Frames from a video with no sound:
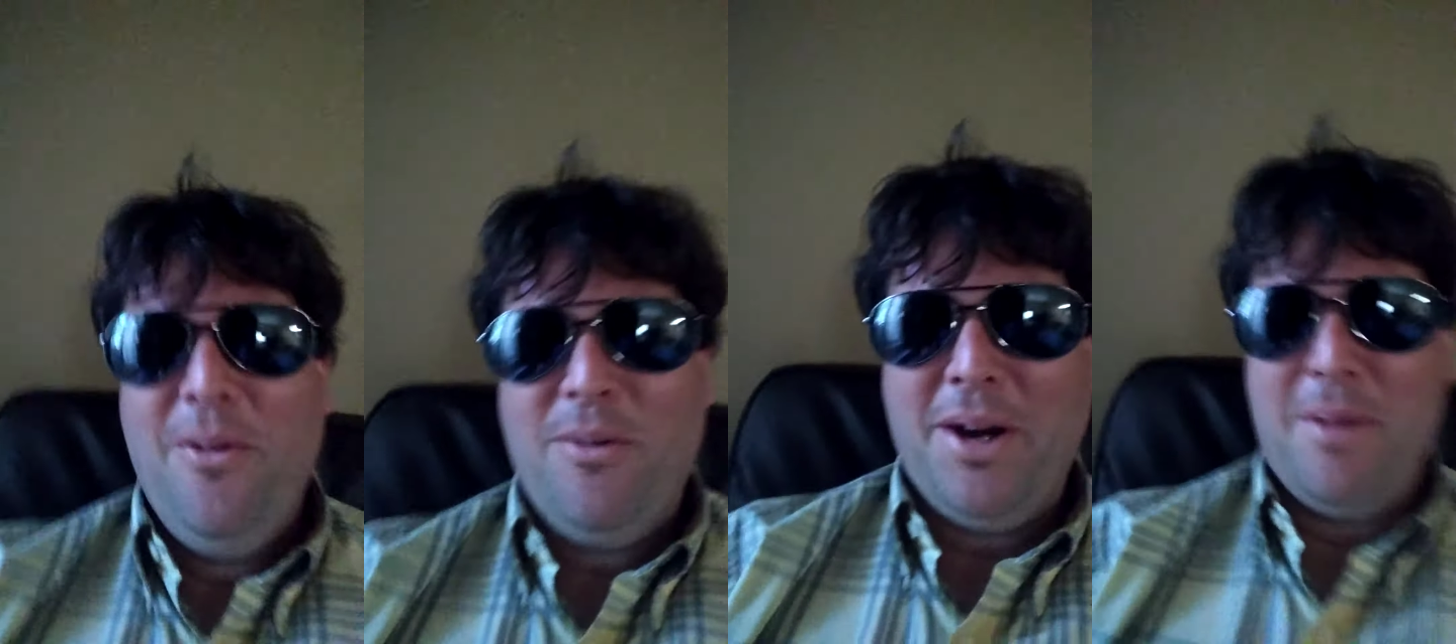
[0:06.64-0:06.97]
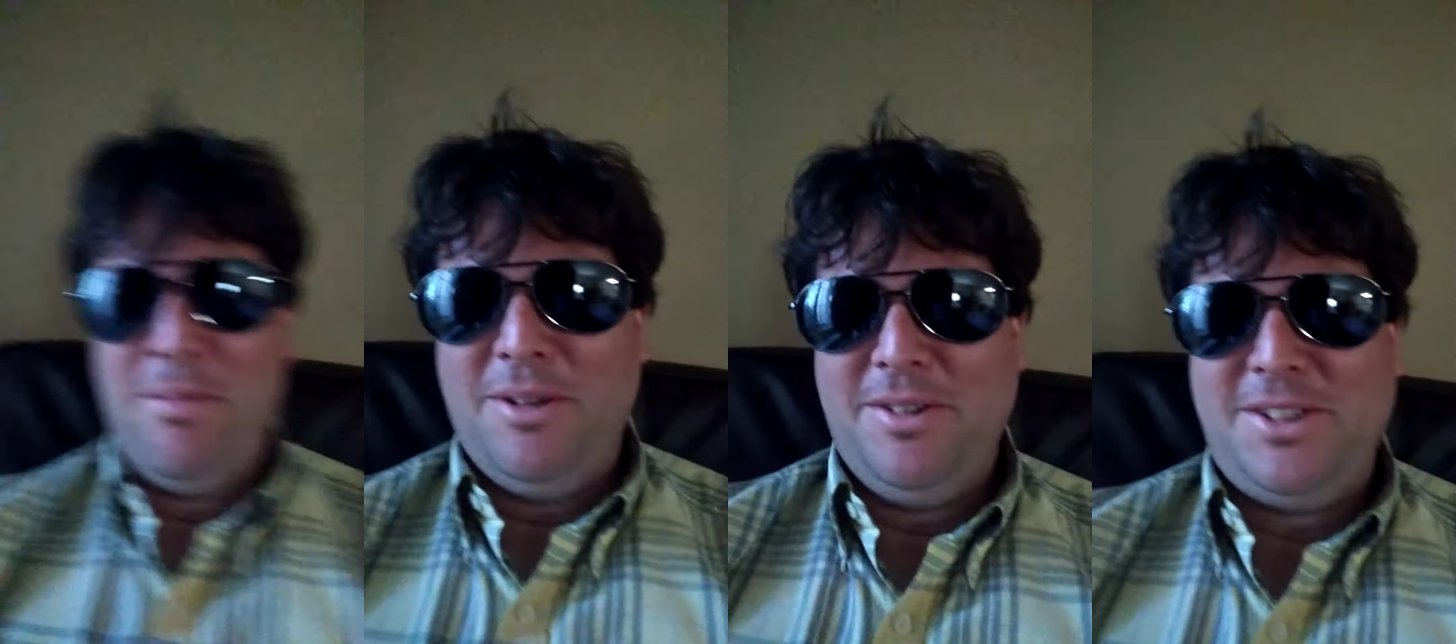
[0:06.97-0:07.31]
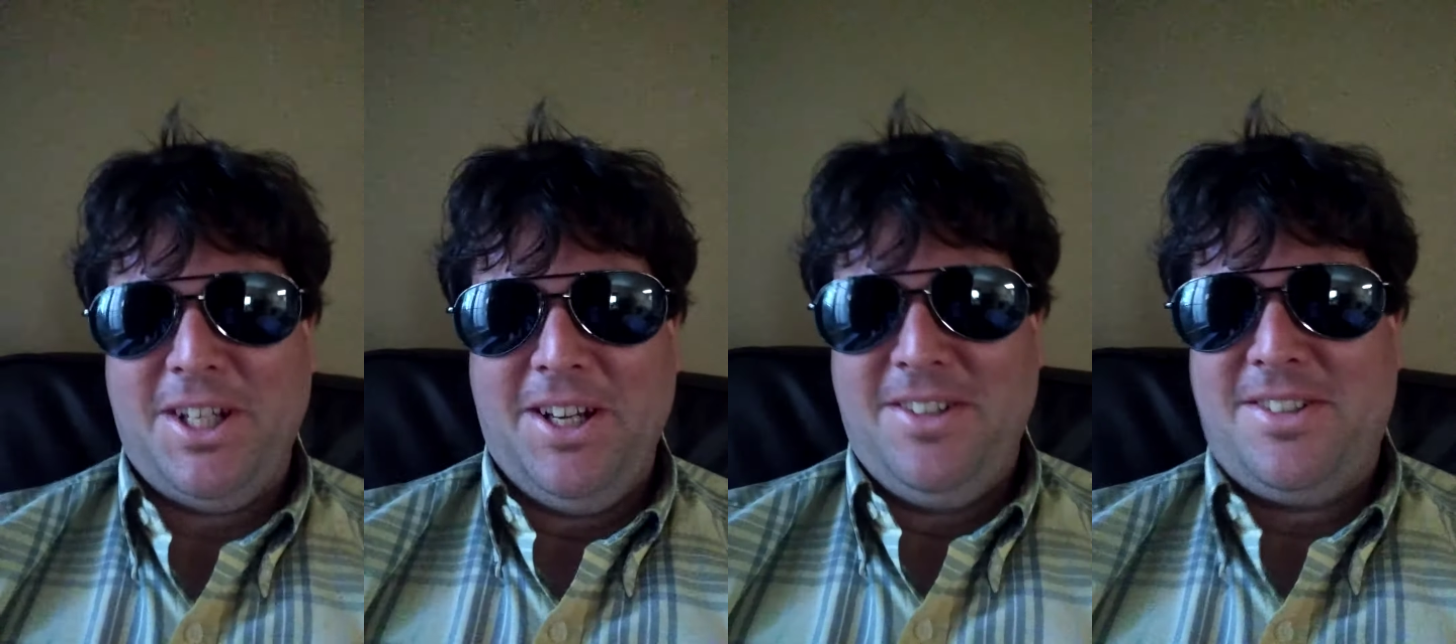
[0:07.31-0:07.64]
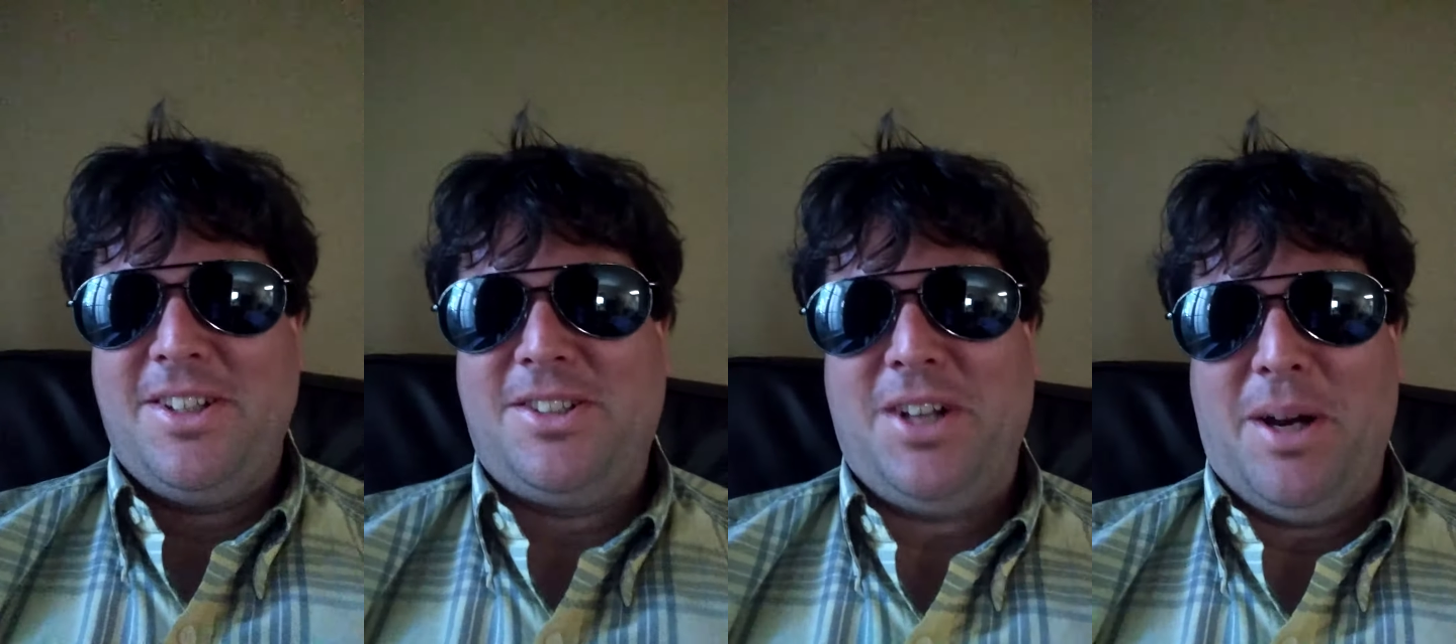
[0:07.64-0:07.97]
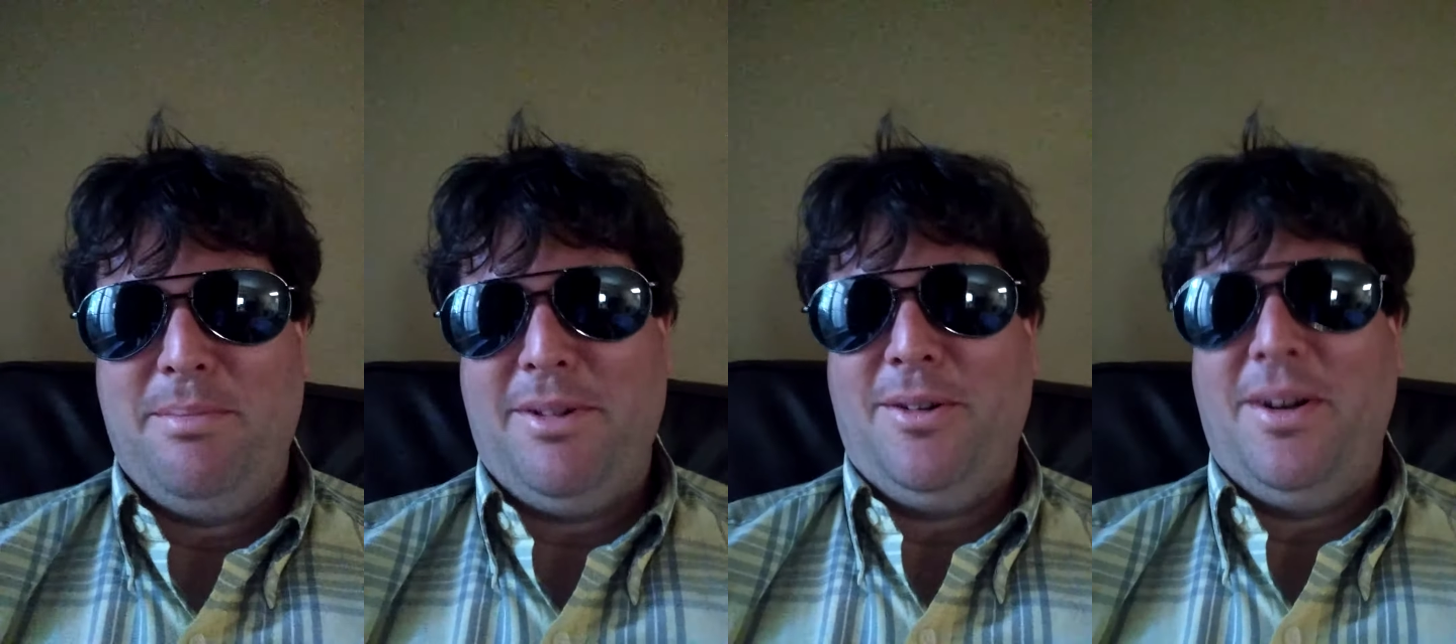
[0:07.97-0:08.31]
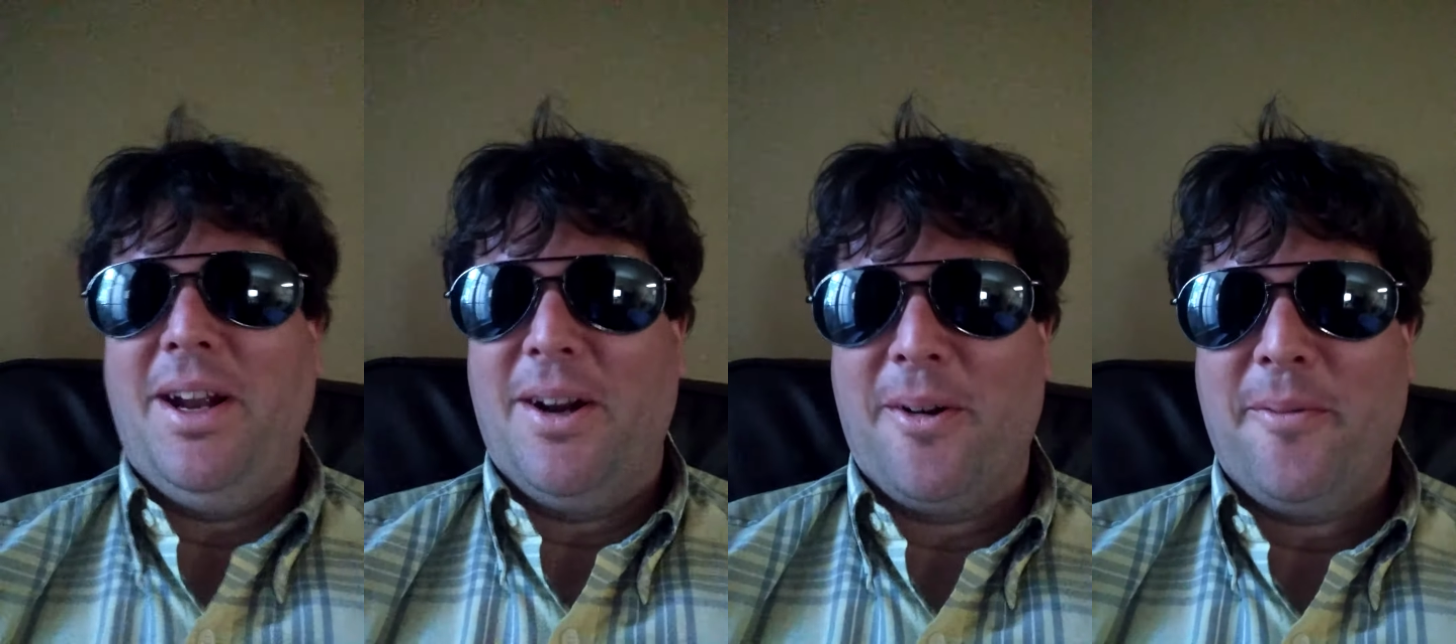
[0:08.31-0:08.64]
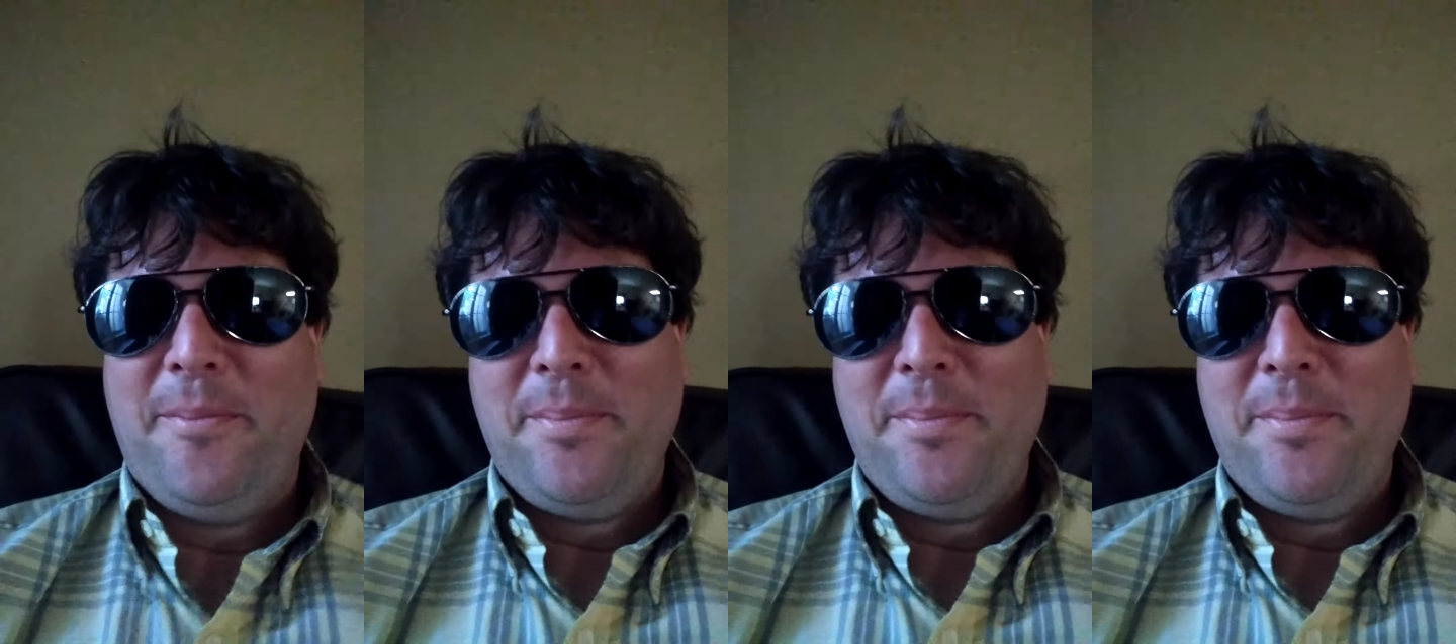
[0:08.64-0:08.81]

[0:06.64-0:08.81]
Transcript: what up, Blue Jays? Shaun Blue here.